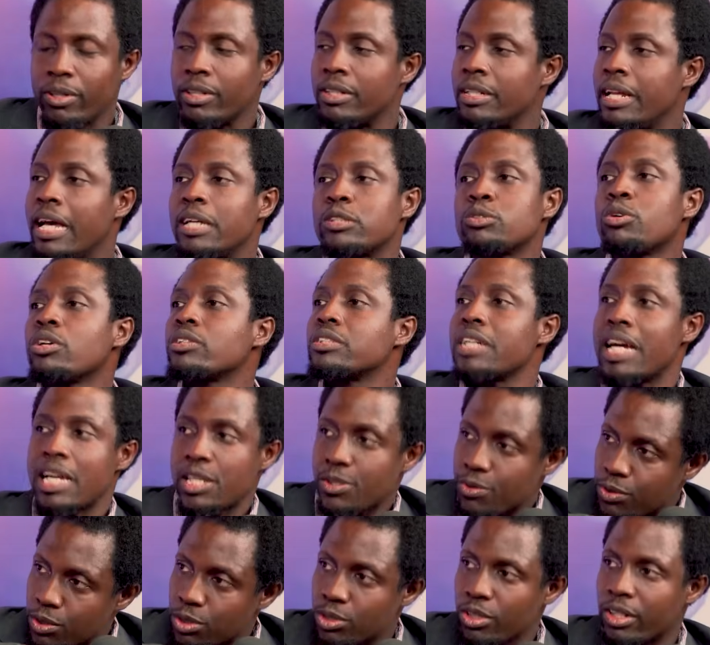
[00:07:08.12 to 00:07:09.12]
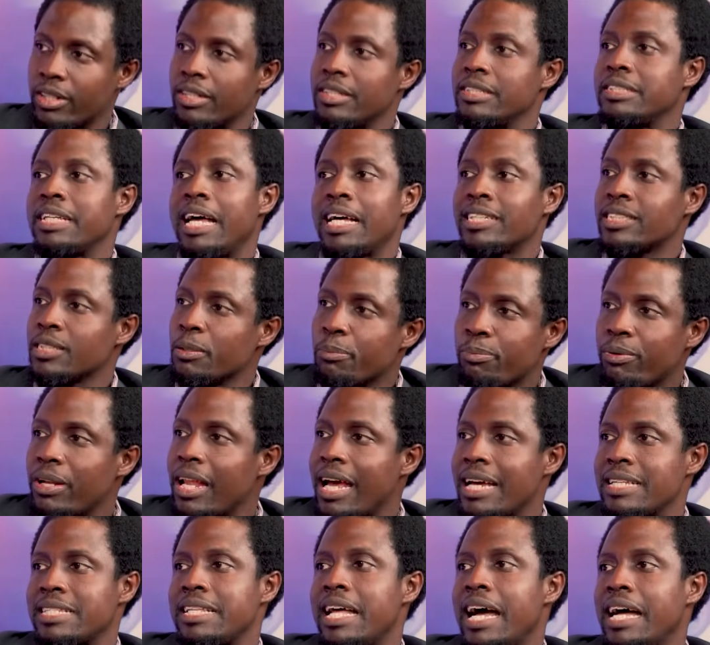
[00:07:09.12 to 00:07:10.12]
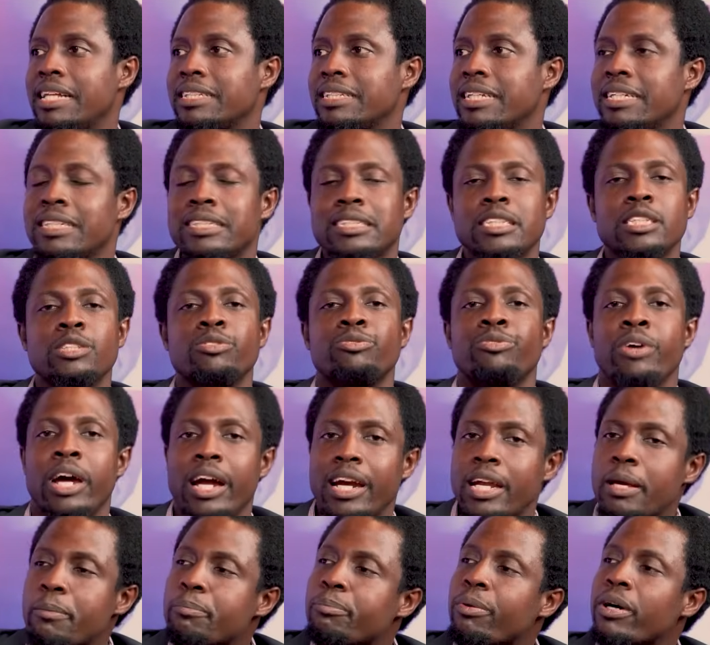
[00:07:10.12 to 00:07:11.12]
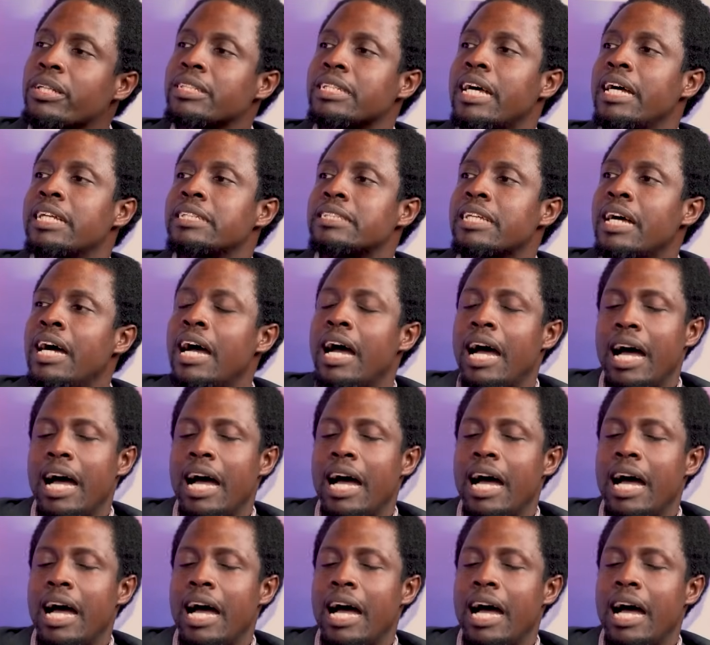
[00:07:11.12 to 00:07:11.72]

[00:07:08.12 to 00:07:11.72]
there's no transfusion. It's as simple as that. It is very important.